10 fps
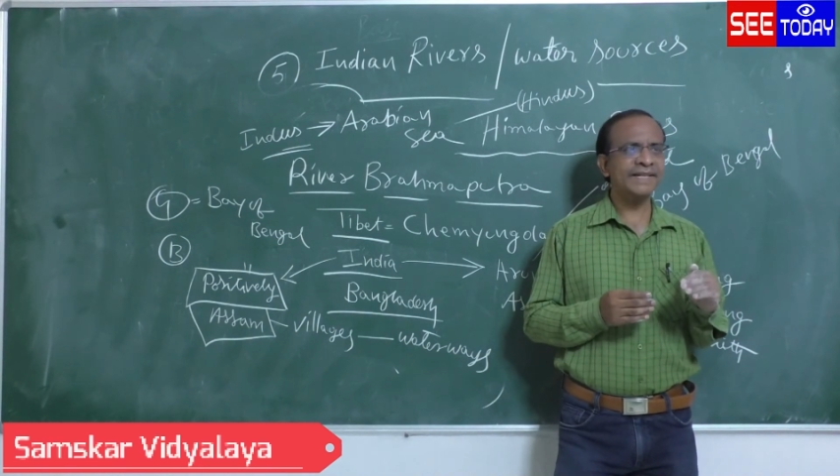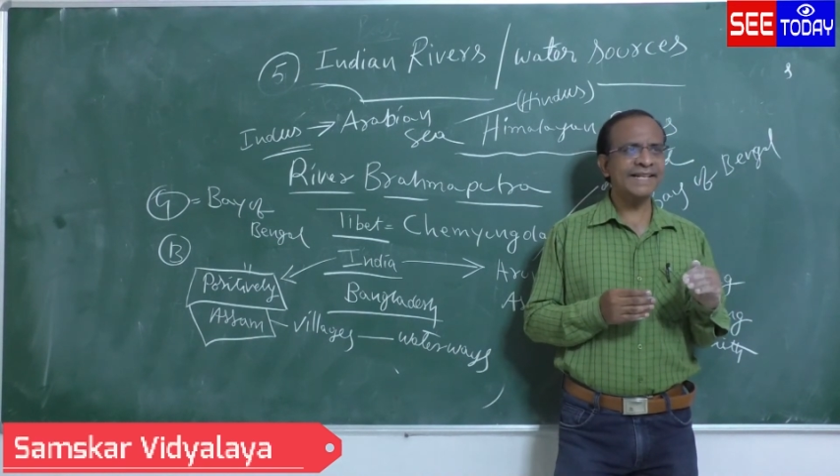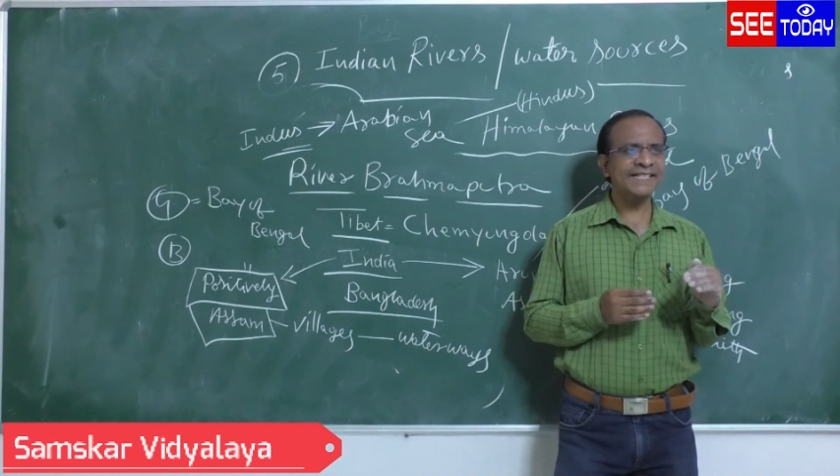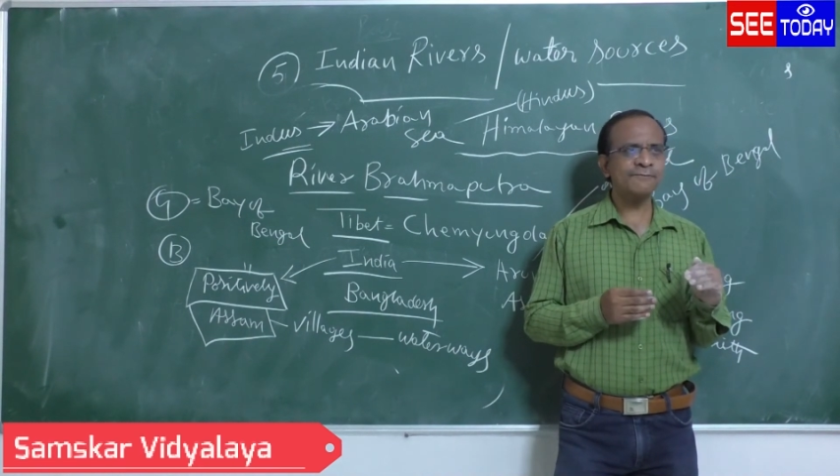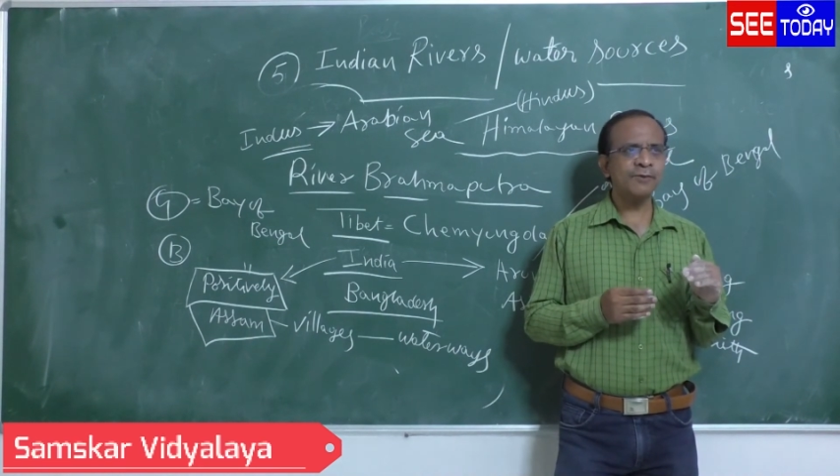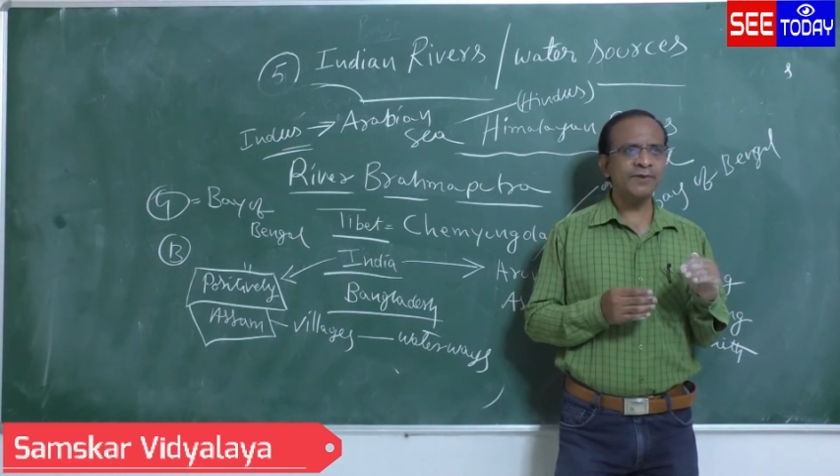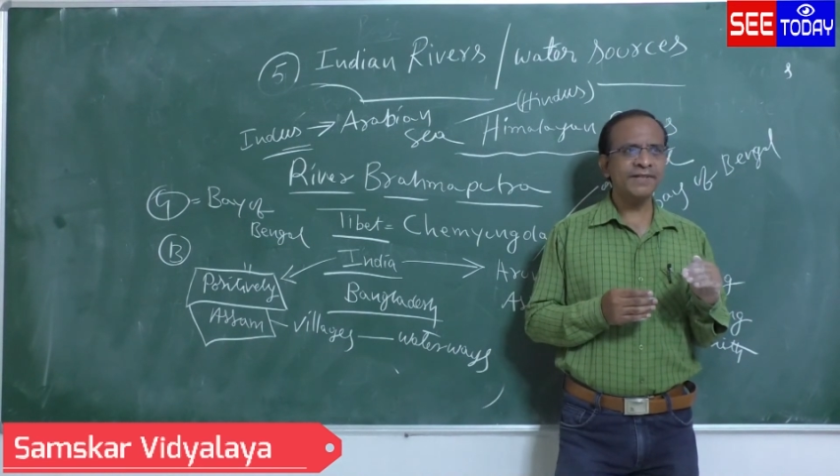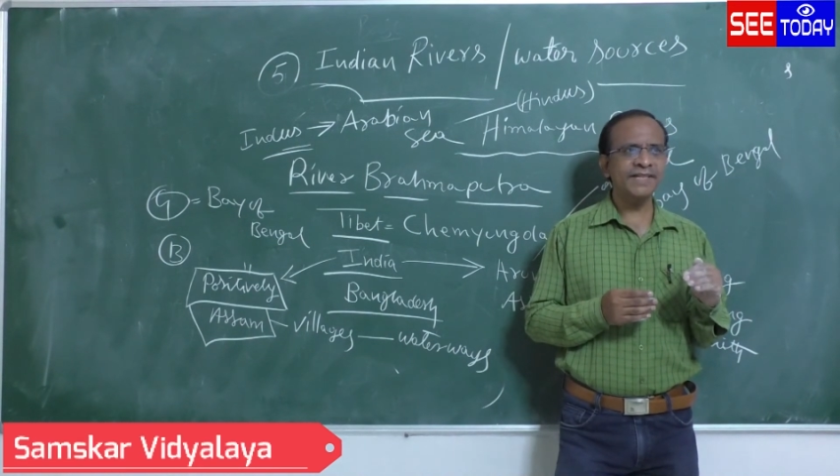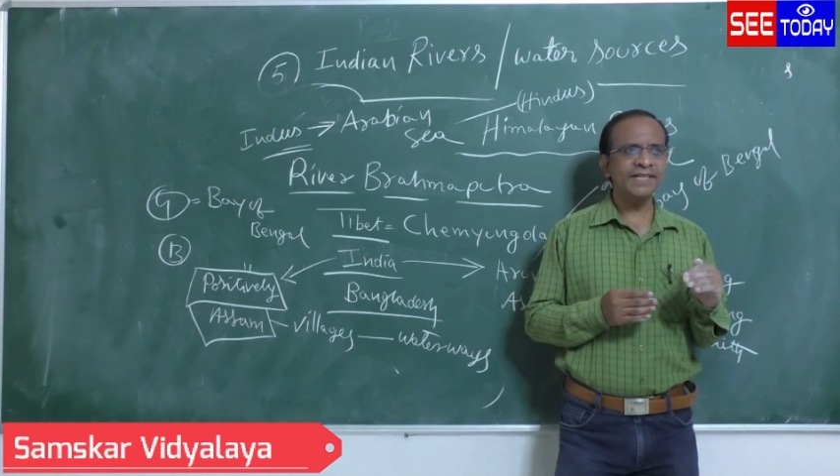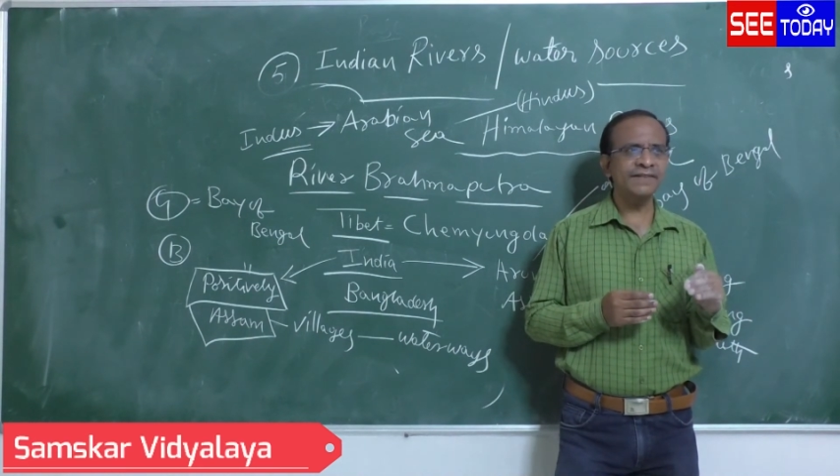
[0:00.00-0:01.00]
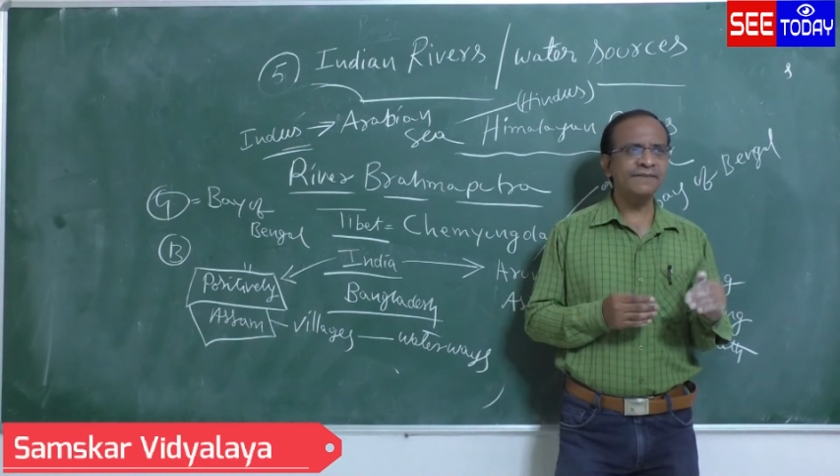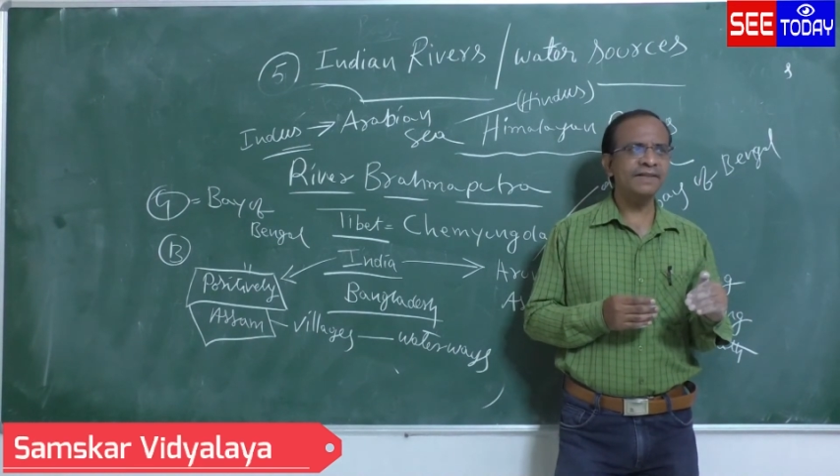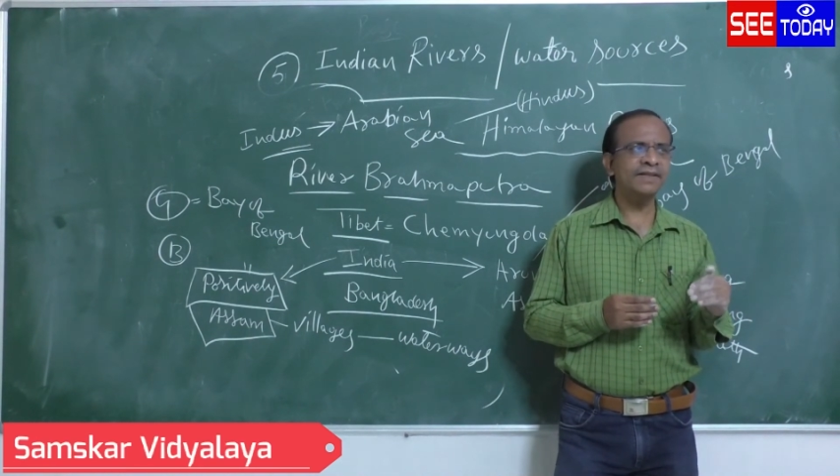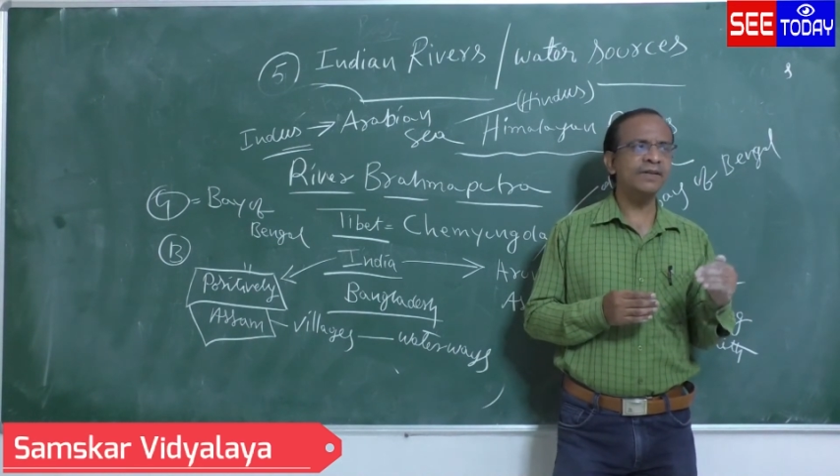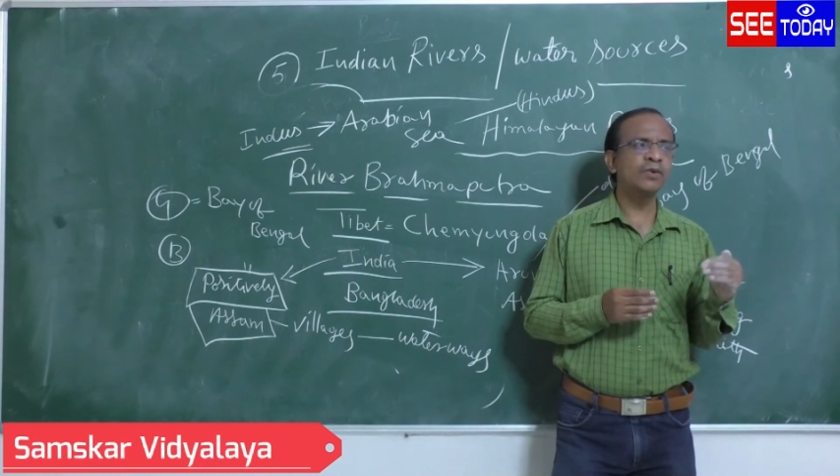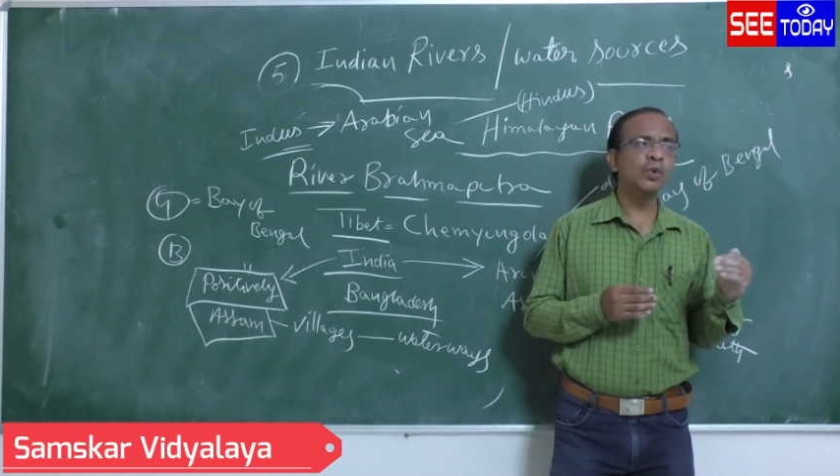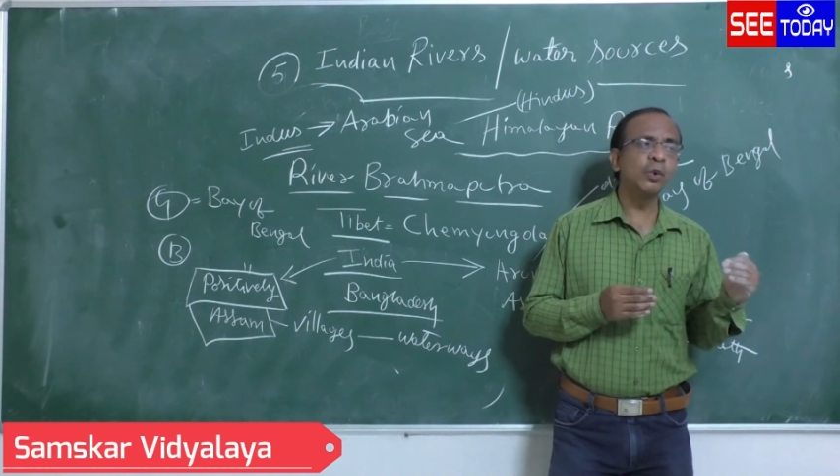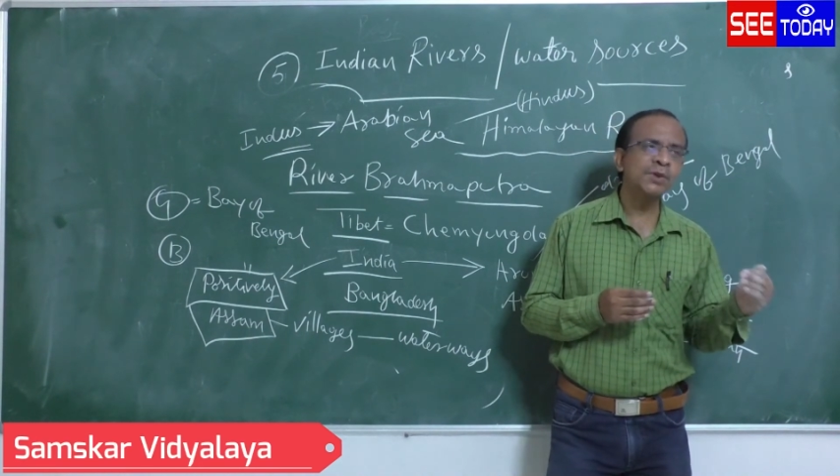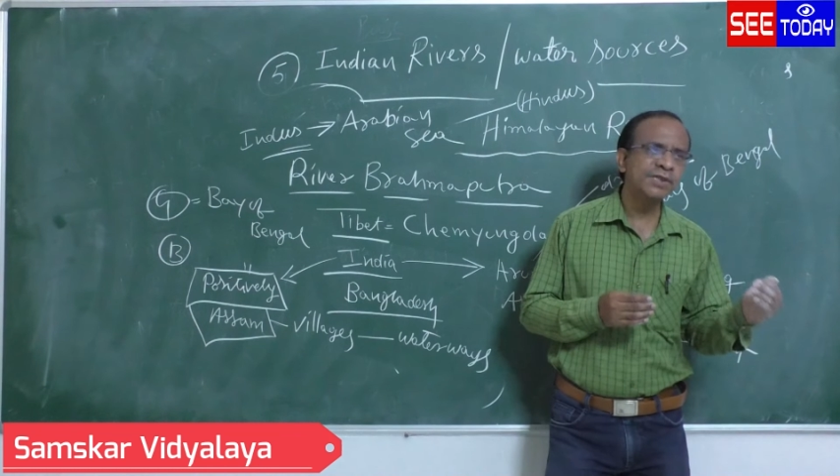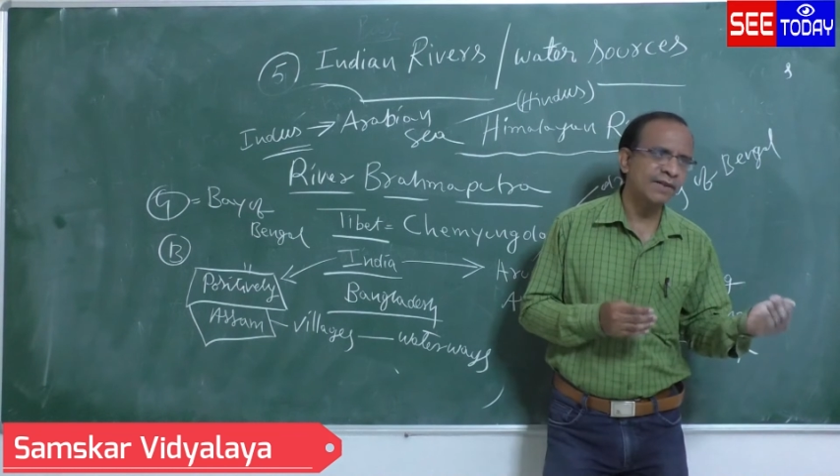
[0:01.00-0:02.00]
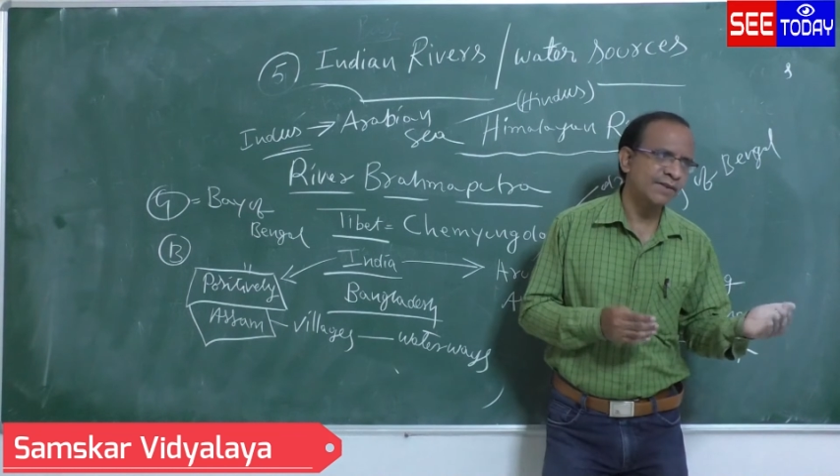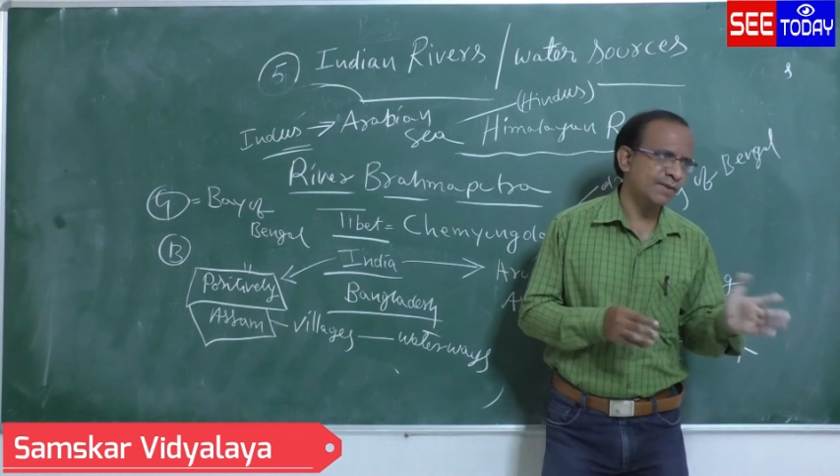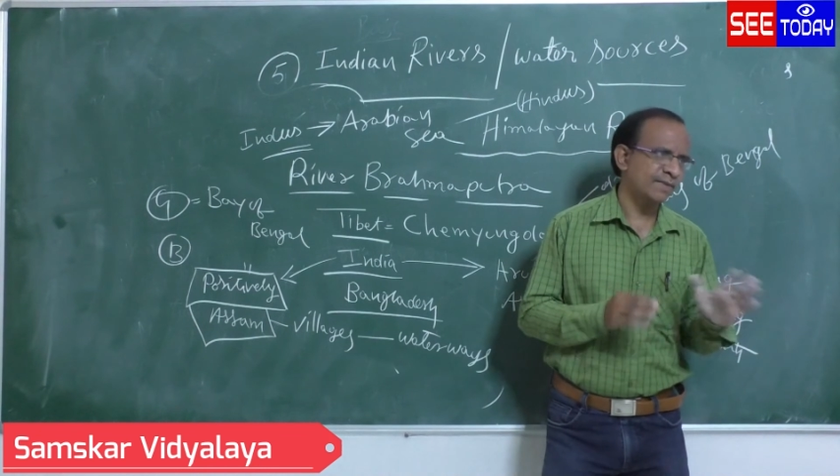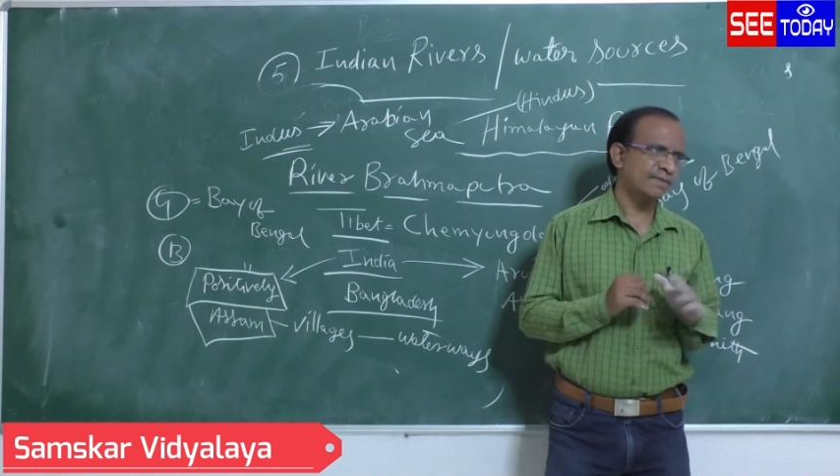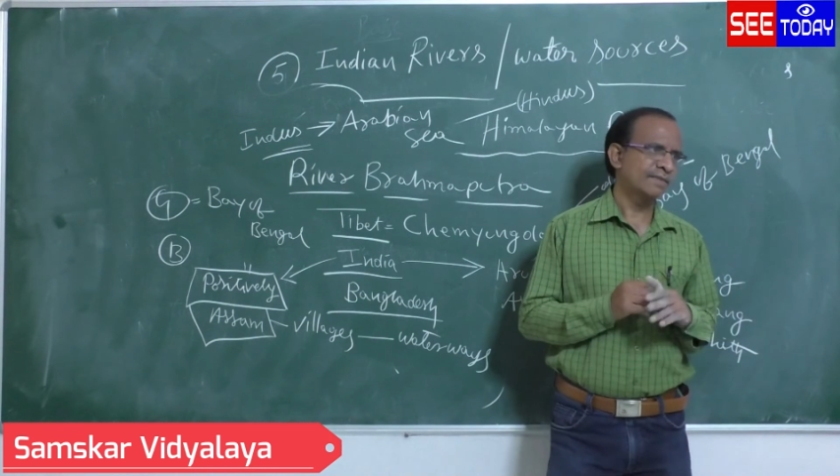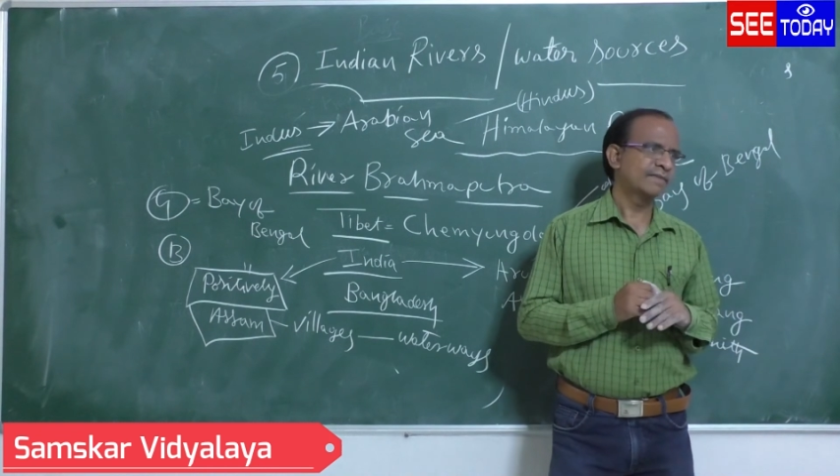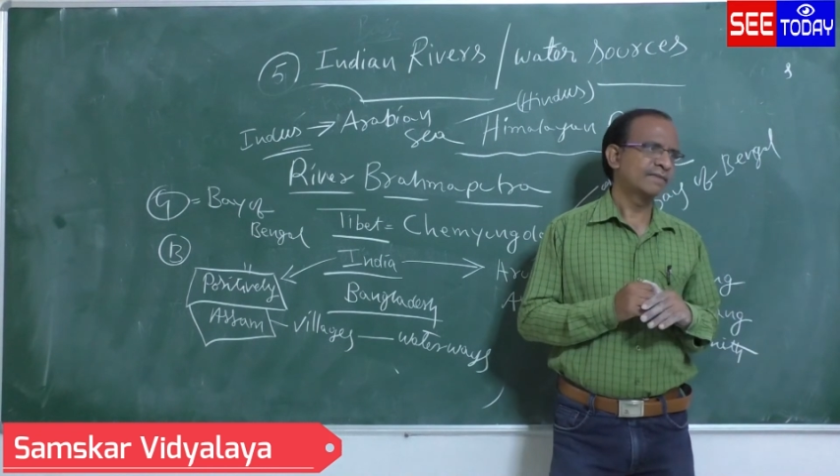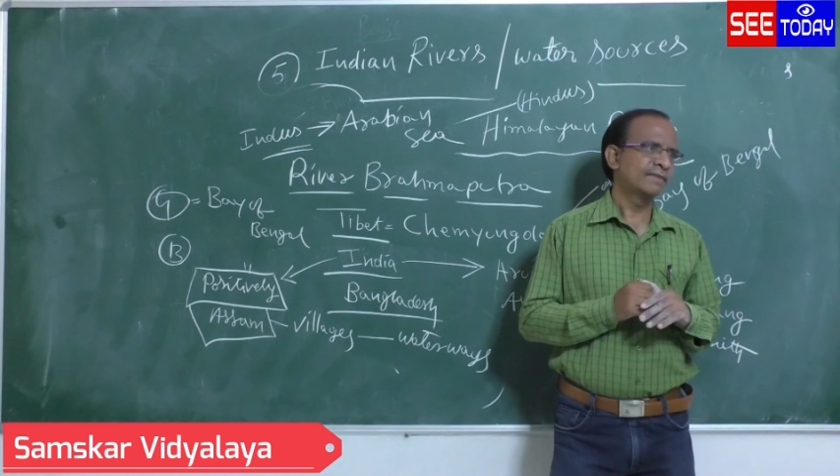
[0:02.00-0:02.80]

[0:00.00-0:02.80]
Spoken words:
transporting even the goods also.